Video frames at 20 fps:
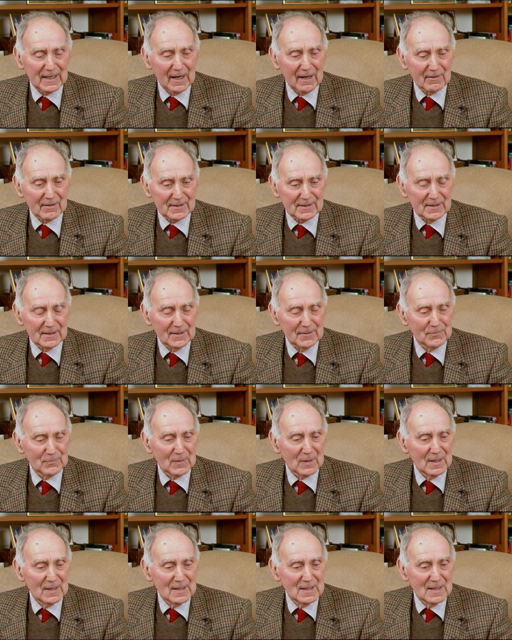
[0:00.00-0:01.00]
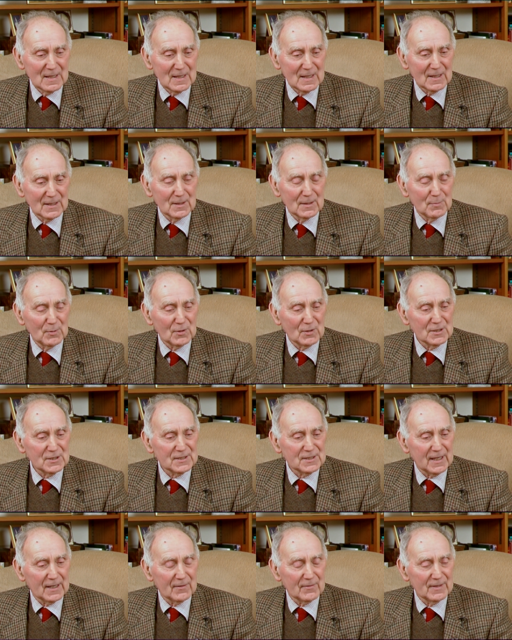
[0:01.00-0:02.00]
a character. And the
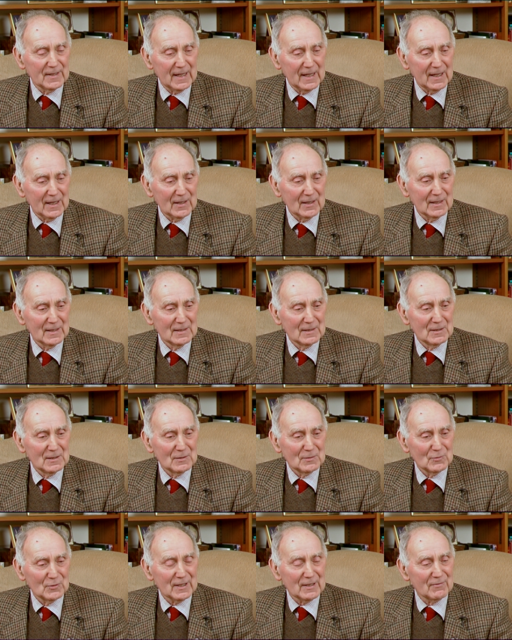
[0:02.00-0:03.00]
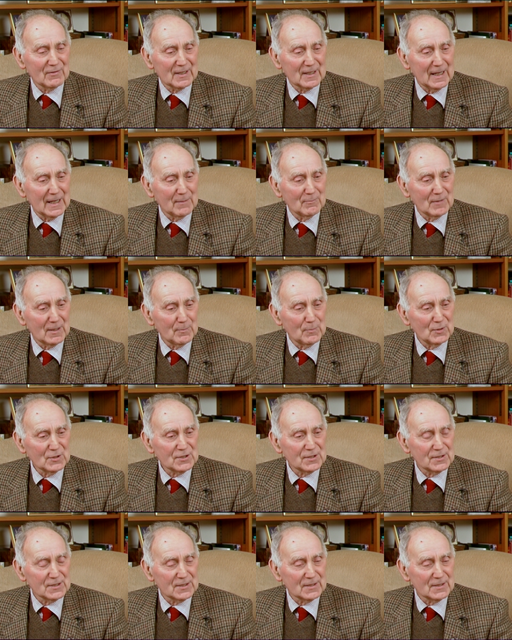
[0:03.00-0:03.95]
boys down there whatever game. They'd push